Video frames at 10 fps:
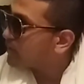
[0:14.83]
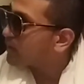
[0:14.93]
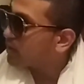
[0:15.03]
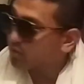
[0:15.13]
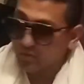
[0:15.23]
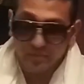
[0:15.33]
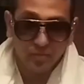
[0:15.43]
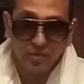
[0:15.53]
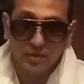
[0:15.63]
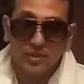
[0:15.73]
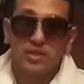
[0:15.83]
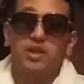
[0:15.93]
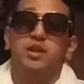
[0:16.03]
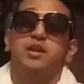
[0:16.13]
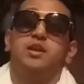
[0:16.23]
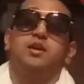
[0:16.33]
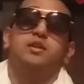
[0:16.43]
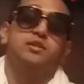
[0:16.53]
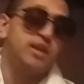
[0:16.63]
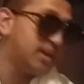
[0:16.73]
very early morning.
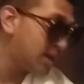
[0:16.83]
Late